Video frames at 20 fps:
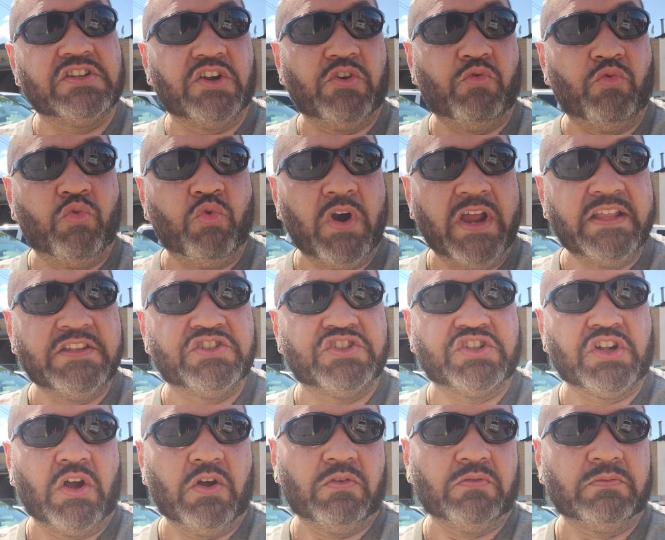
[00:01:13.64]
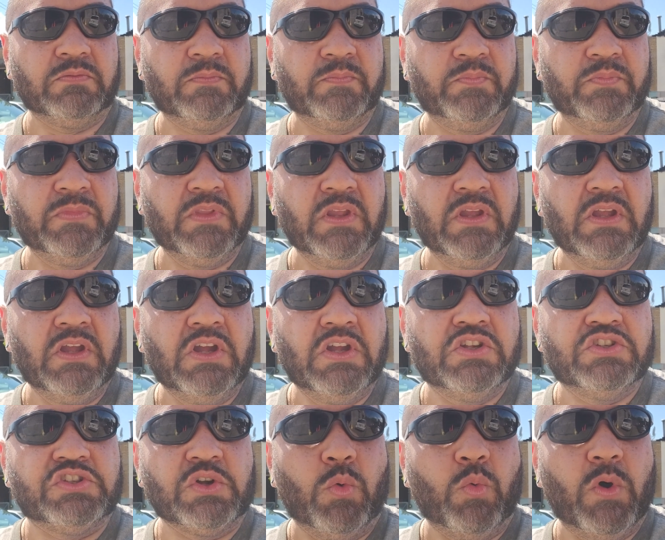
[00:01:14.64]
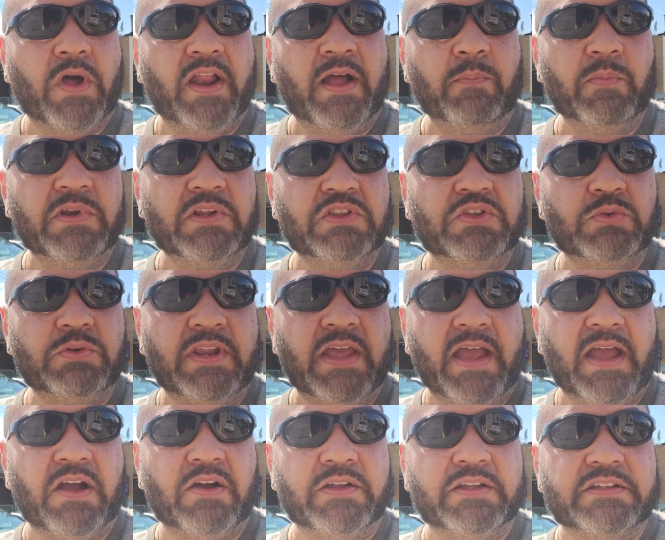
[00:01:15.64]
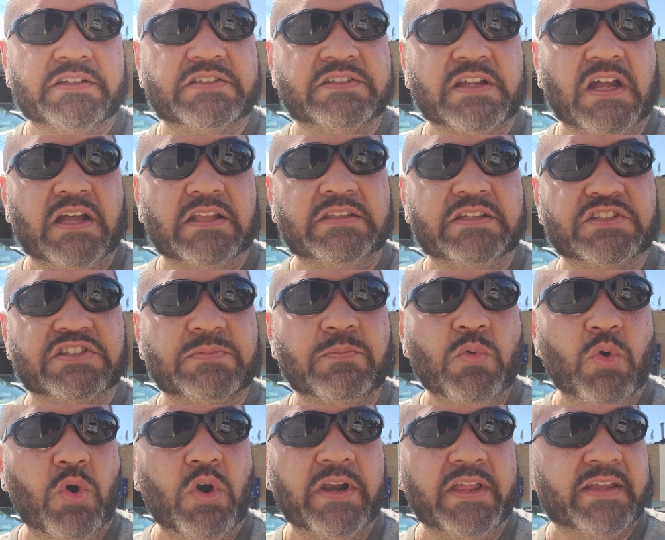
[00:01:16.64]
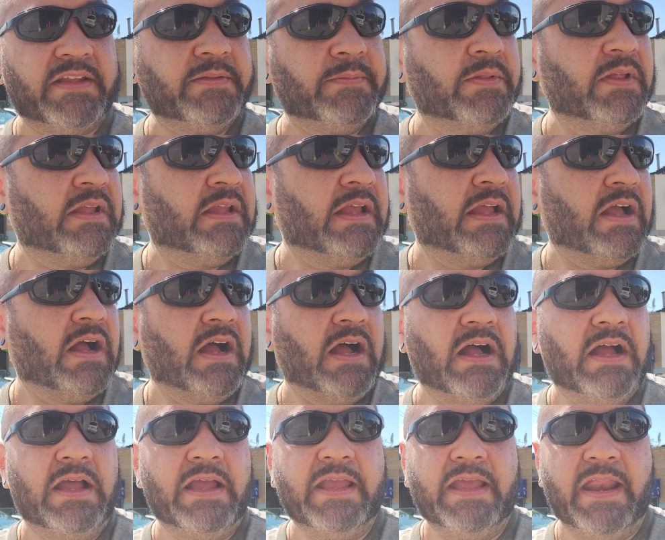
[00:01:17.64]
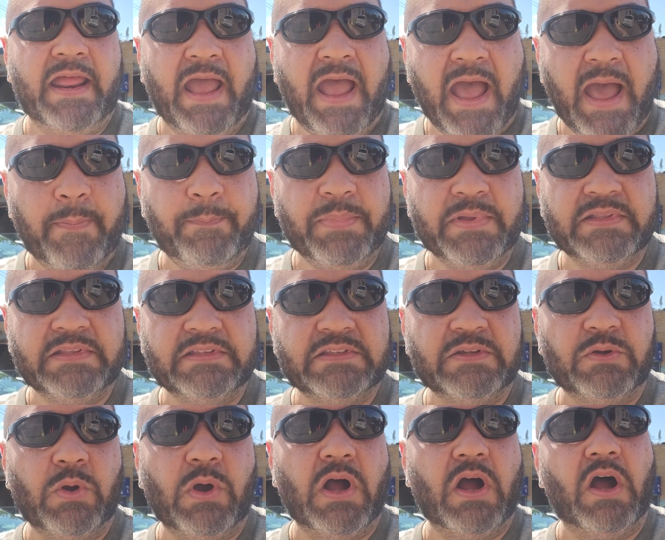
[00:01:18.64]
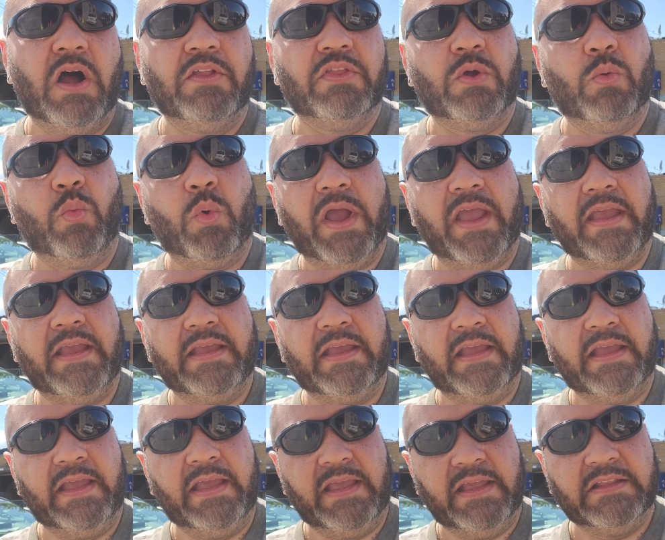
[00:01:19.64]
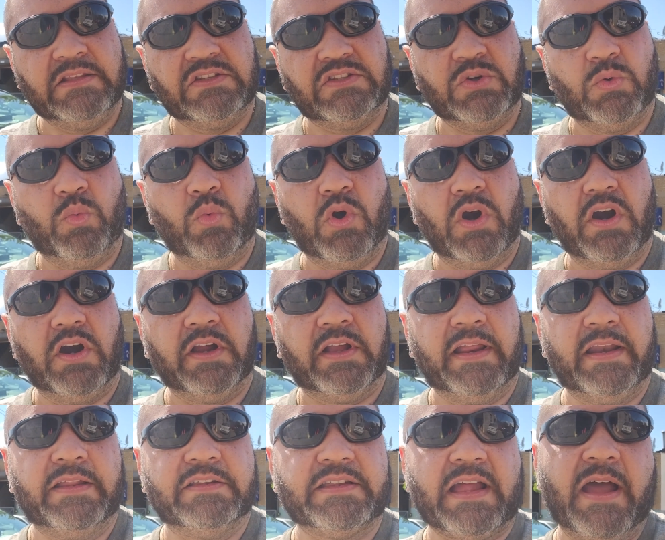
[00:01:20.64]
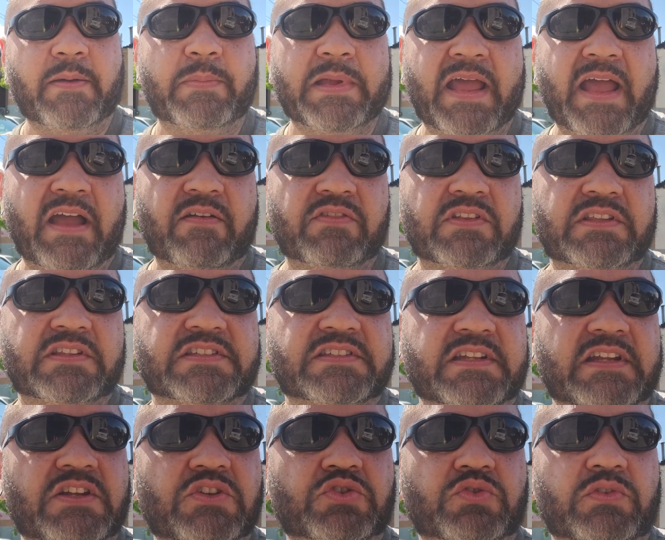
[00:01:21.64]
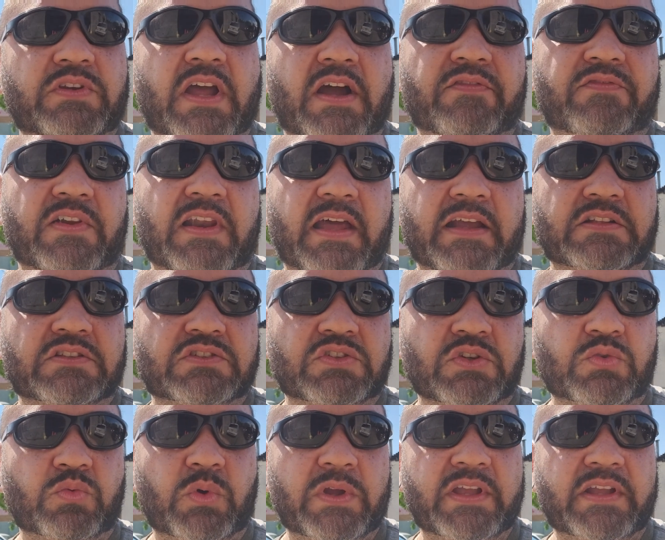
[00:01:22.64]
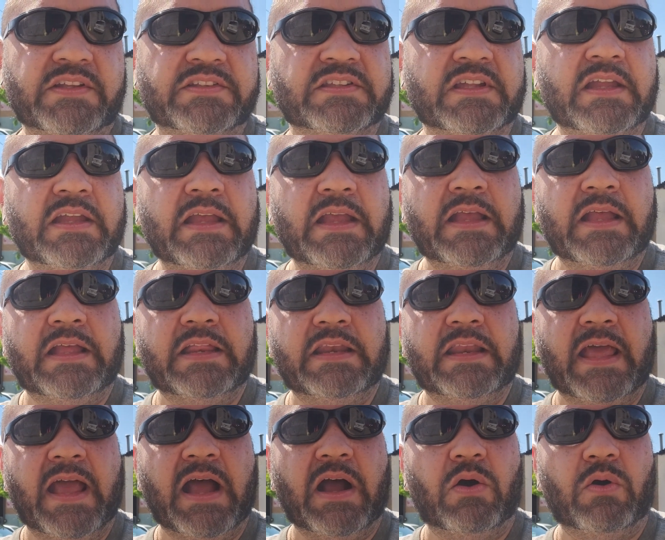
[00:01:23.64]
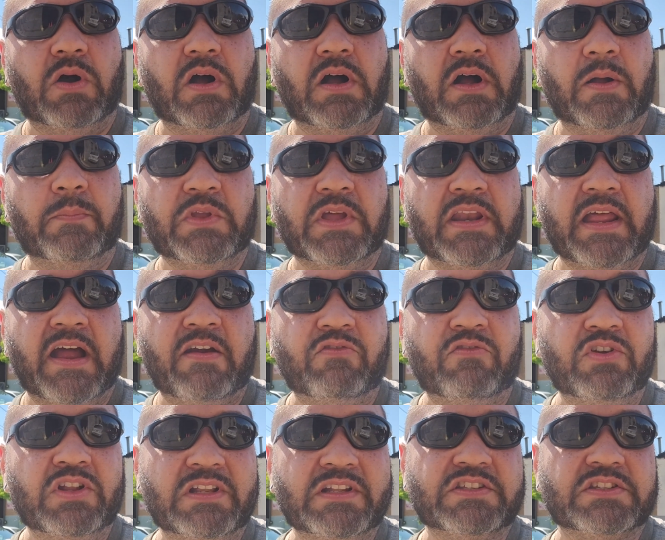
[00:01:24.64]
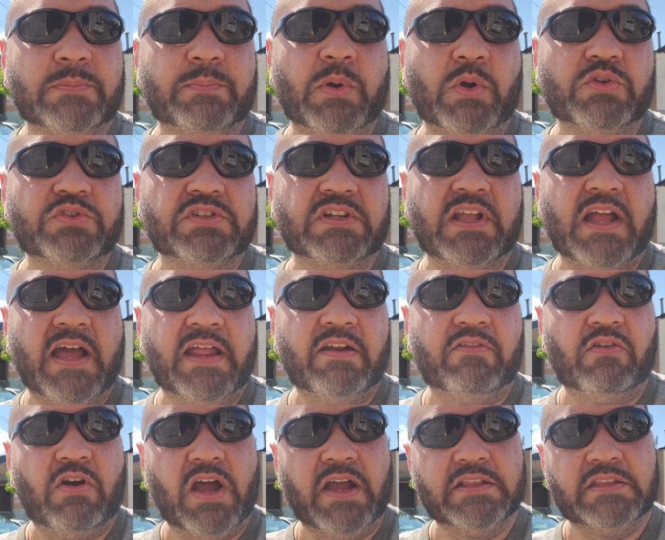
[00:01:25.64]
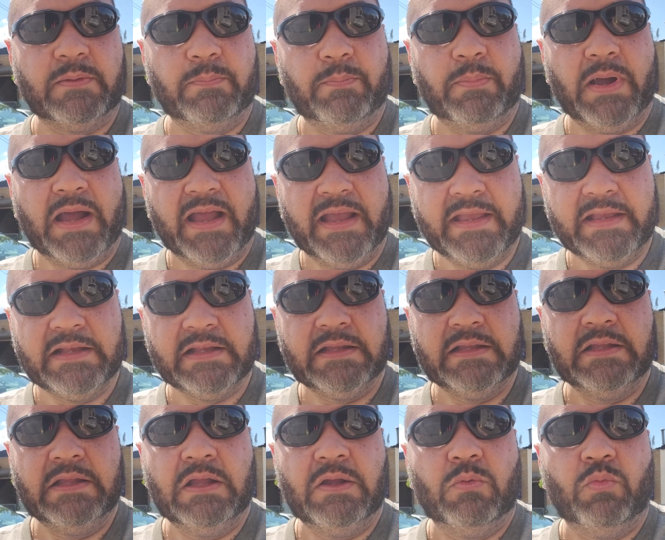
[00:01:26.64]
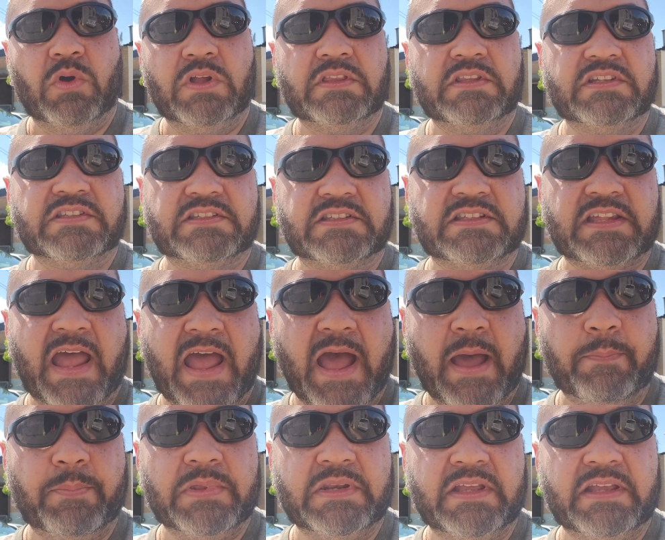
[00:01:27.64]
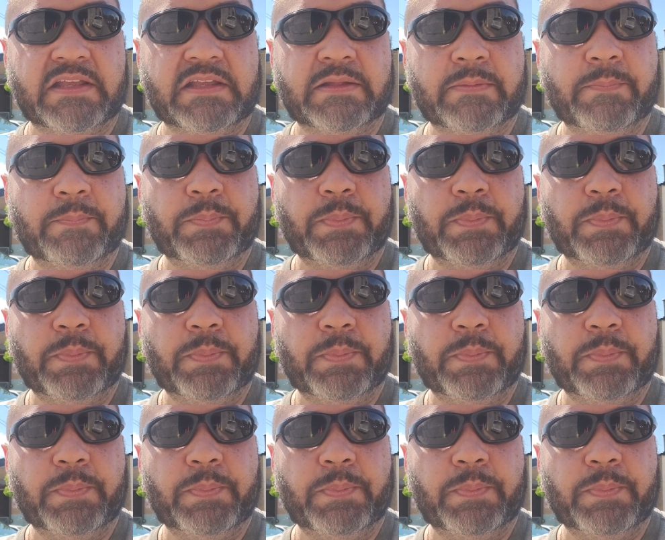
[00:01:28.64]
the red zone. So what I'm going to do now is this morning, it happened on the way into work, and I've been having this issue now for like 2 weeks. Now, you're not really supposed to kind of ride the bike when this is happening.